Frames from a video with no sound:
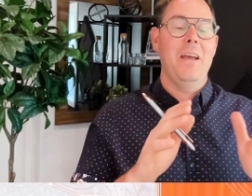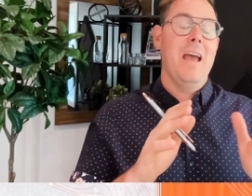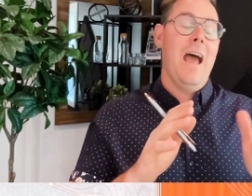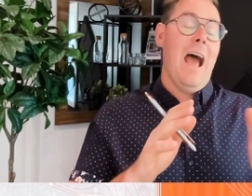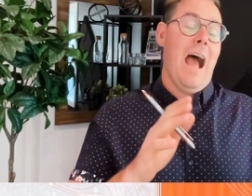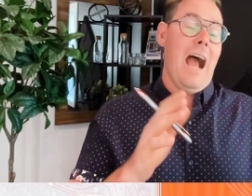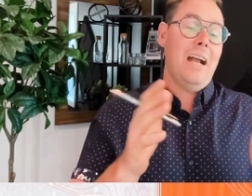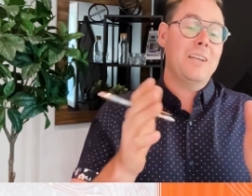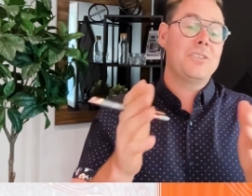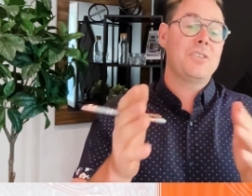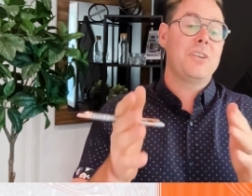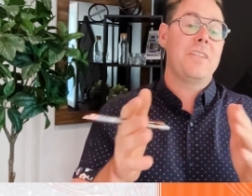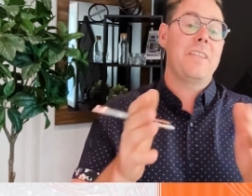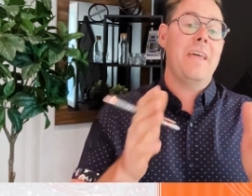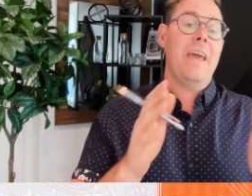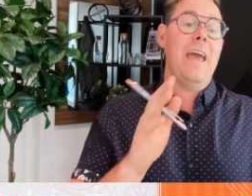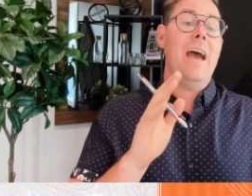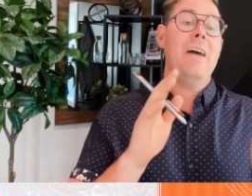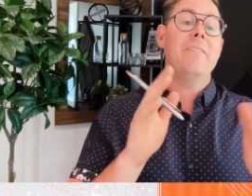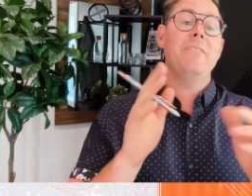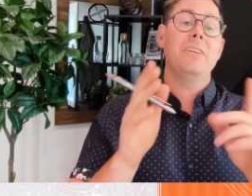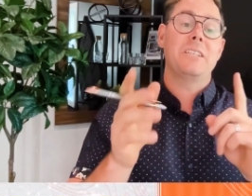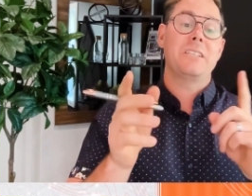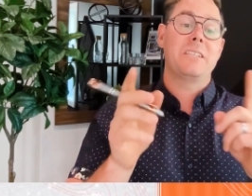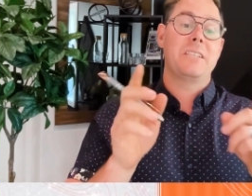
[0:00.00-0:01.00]
Actually, they
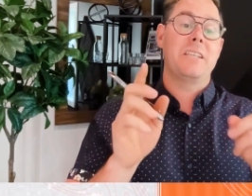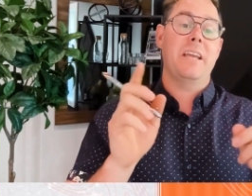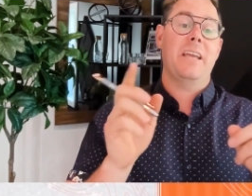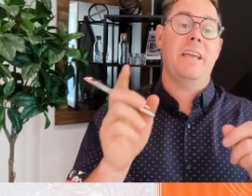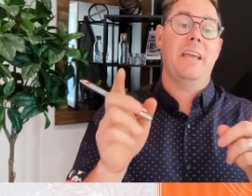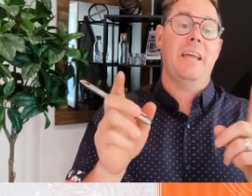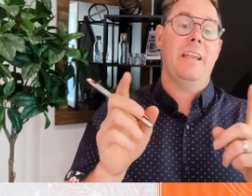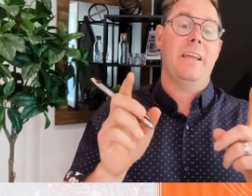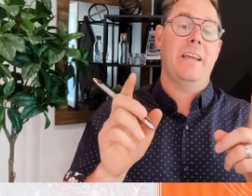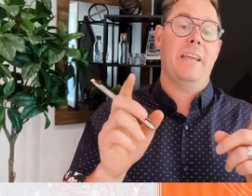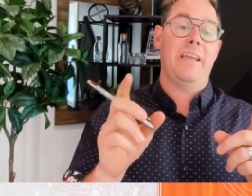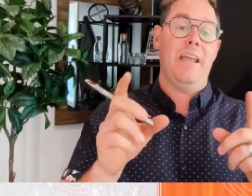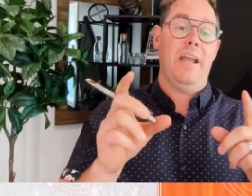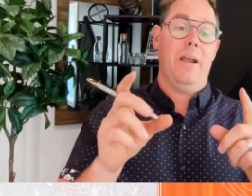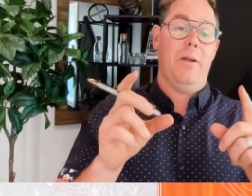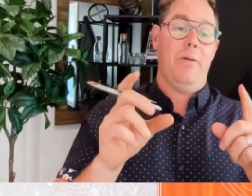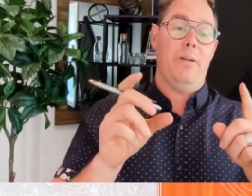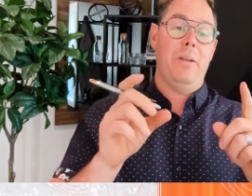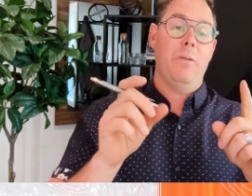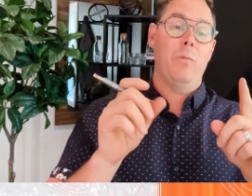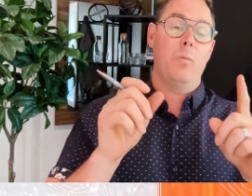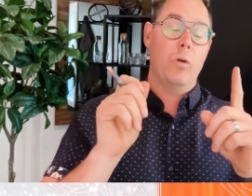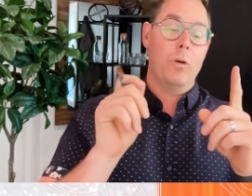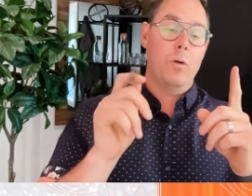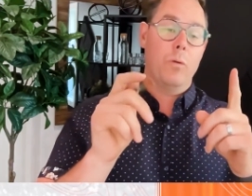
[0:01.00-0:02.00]
have a stick and a carrot.
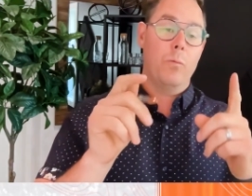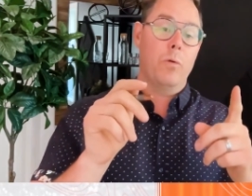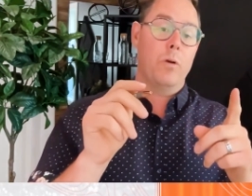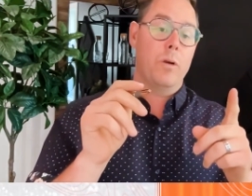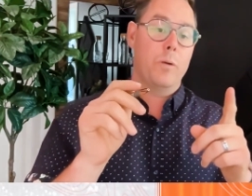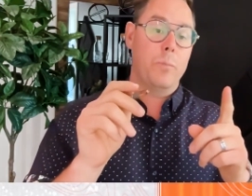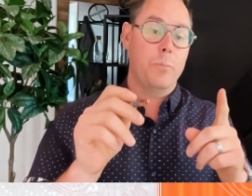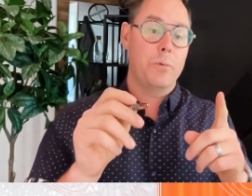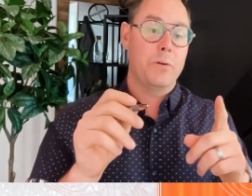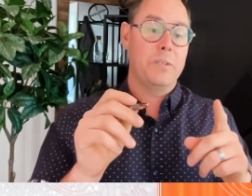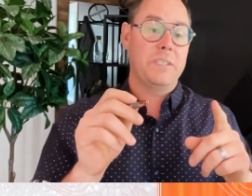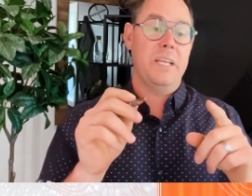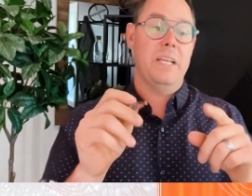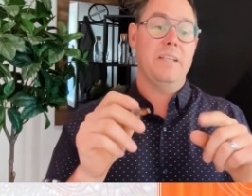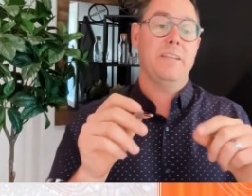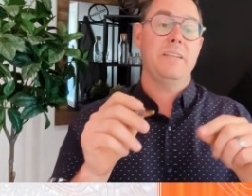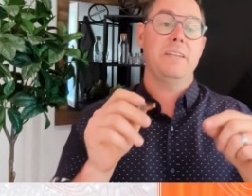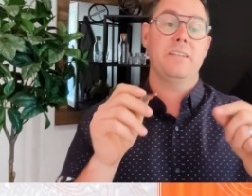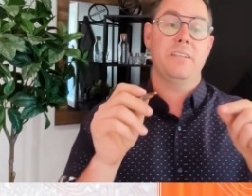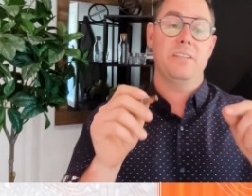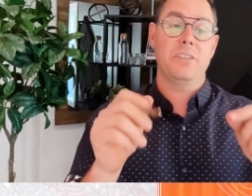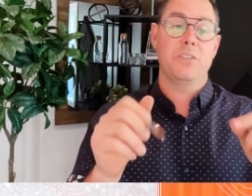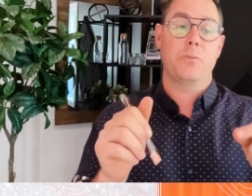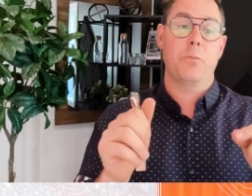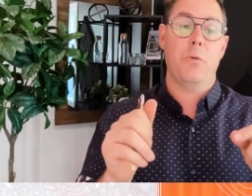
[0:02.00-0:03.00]
We're we're presenting
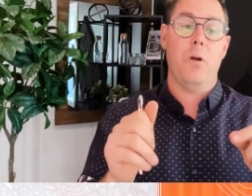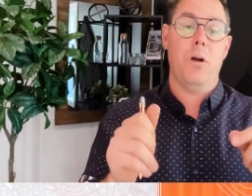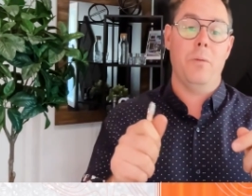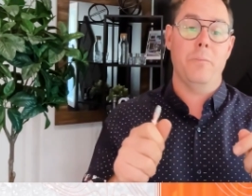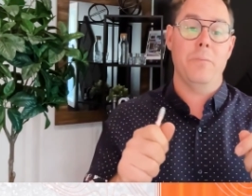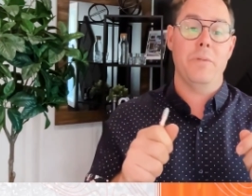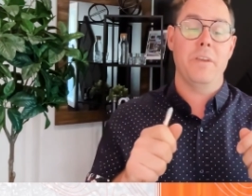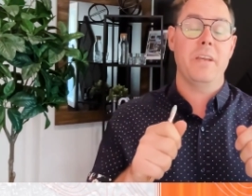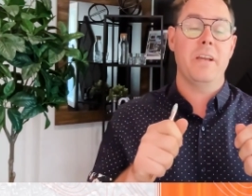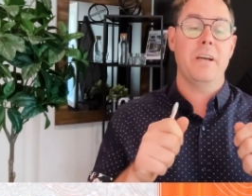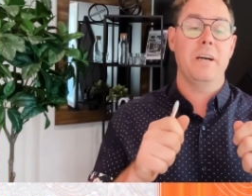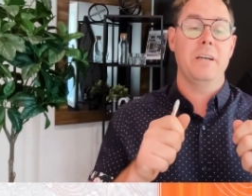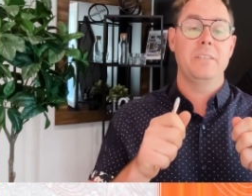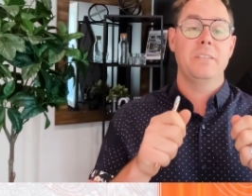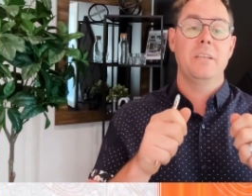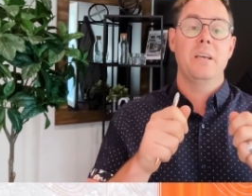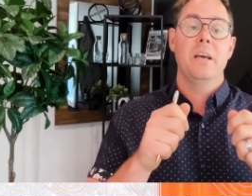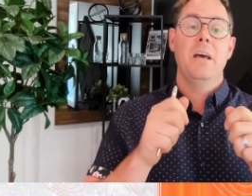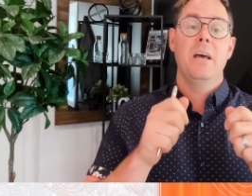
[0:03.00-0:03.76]
this wrong because